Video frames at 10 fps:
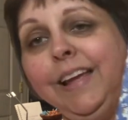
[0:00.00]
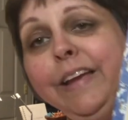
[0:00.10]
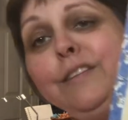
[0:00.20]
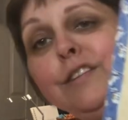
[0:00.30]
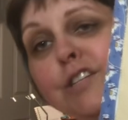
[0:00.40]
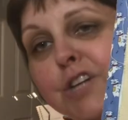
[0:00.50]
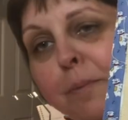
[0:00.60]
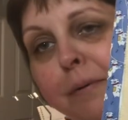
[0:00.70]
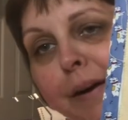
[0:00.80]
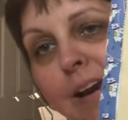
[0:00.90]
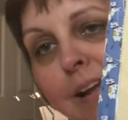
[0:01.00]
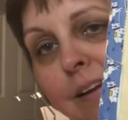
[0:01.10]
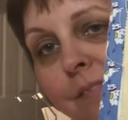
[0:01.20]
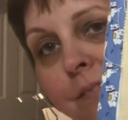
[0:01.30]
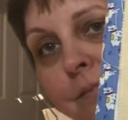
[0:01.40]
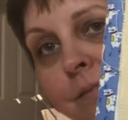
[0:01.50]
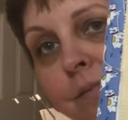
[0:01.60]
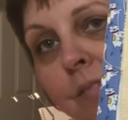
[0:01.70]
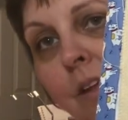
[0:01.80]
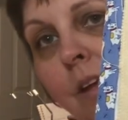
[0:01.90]
Isn't she pretty?
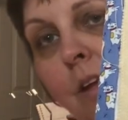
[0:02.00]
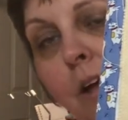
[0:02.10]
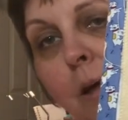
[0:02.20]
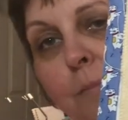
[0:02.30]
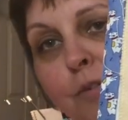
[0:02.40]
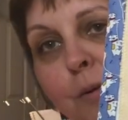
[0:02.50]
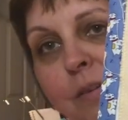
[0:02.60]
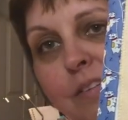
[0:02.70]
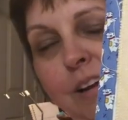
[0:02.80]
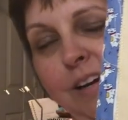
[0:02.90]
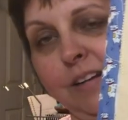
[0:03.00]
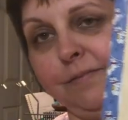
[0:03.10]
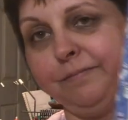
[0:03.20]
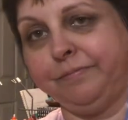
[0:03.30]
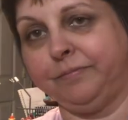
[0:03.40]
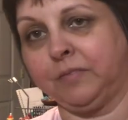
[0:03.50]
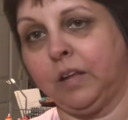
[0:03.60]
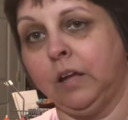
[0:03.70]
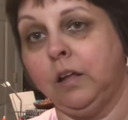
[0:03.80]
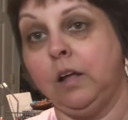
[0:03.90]
I'm so excited.
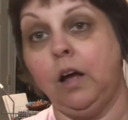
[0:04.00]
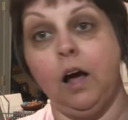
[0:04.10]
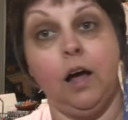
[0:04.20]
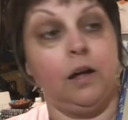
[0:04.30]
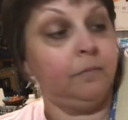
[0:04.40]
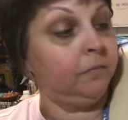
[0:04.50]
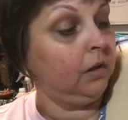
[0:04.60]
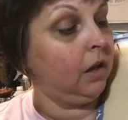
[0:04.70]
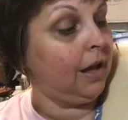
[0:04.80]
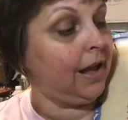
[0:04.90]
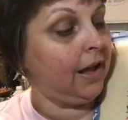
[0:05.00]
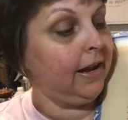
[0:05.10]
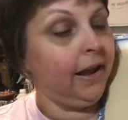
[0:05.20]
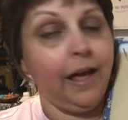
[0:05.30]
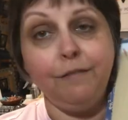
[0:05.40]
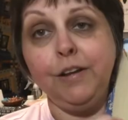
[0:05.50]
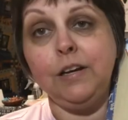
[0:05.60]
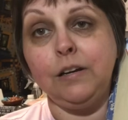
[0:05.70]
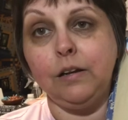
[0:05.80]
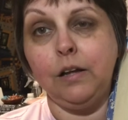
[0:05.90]
Um, I
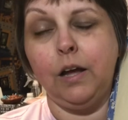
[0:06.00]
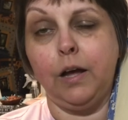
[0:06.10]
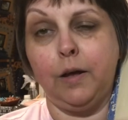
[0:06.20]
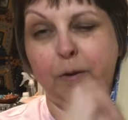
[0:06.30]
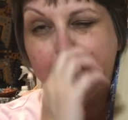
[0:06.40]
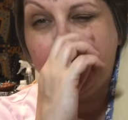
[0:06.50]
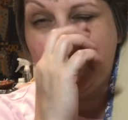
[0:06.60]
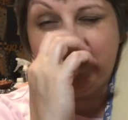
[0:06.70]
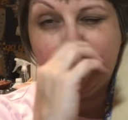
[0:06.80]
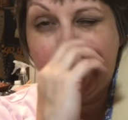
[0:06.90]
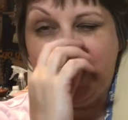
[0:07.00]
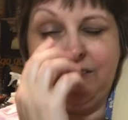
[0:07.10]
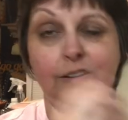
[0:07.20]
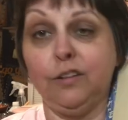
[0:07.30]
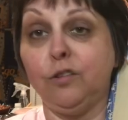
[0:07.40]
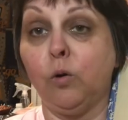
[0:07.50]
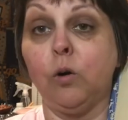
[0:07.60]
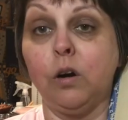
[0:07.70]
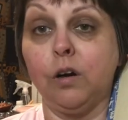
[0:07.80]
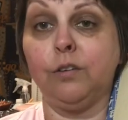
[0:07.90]
haven't uh, personalized this
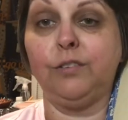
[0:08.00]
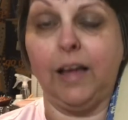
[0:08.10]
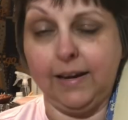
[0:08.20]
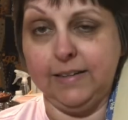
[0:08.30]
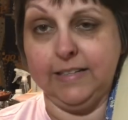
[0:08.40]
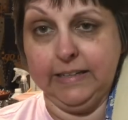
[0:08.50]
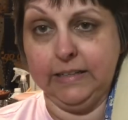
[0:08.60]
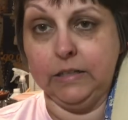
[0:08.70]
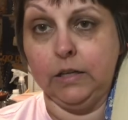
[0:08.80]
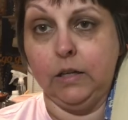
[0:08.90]
or signed it.